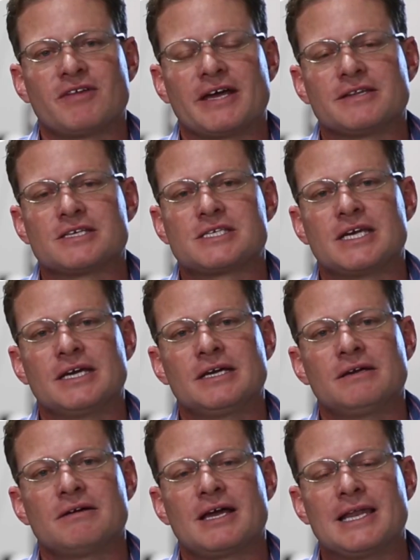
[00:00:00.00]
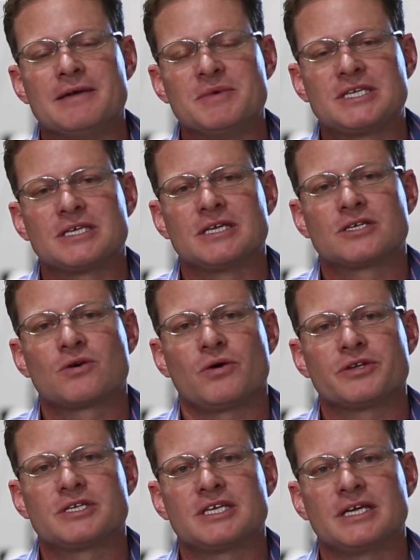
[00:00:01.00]
that this year. A limited
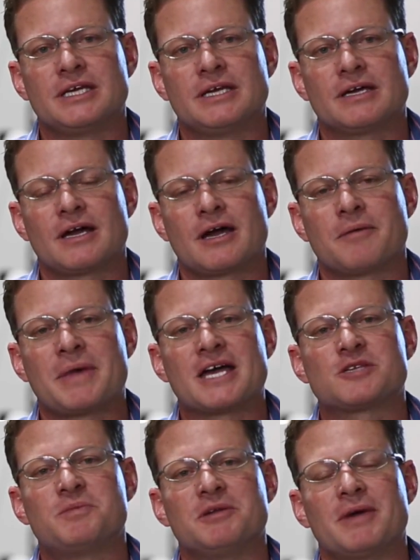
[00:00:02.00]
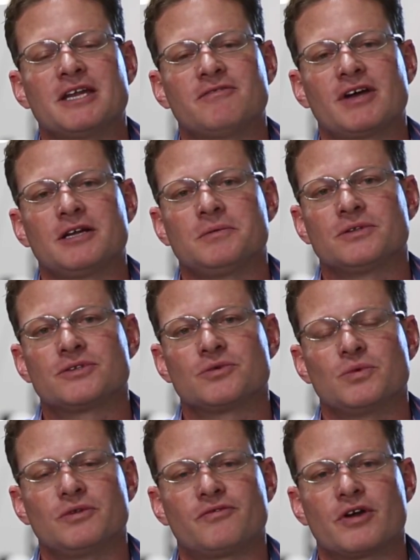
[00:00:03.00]
quantity has been made available to
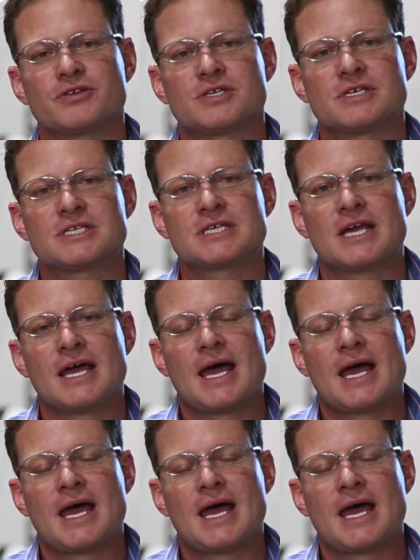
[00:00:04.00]
Wolff Roasters,